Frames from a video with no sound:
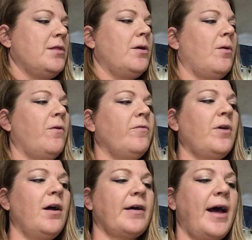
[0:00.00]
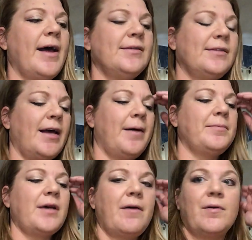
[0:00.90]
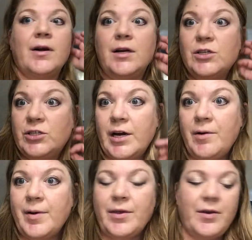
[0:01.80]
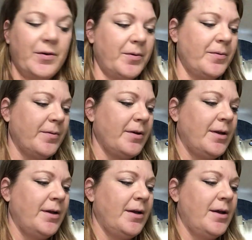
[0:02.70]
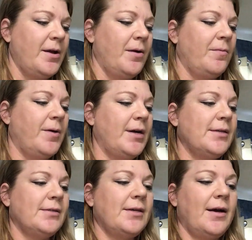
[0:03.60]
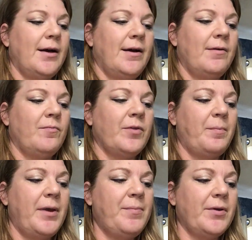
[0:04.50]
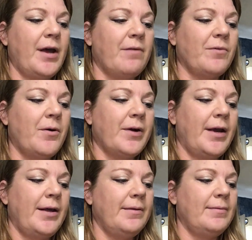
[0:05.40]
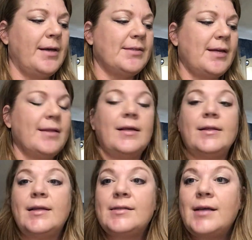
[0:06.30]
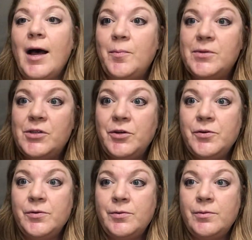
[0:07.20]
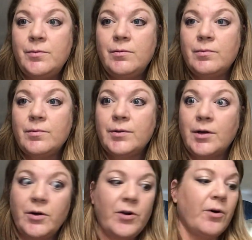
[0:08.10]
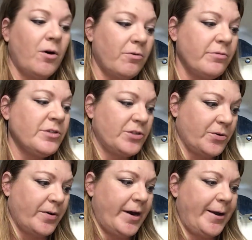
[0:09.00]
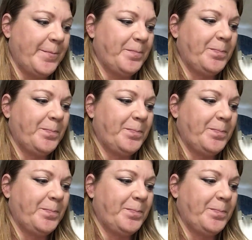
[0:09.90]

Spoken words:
the overall concept I wanted to share with you was with the people that wrote it, they said that this helps you learn your own story,